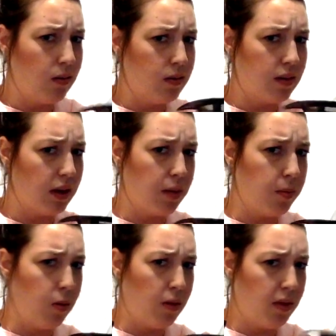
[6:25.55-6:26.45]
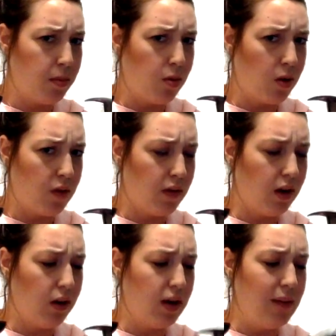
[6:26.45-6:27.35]
It's like a the pour-over.
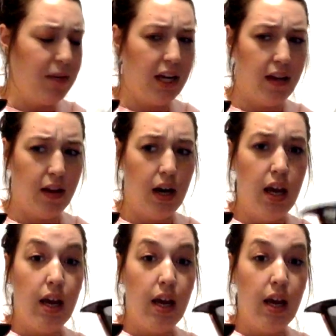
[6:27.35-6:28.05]
It all came together.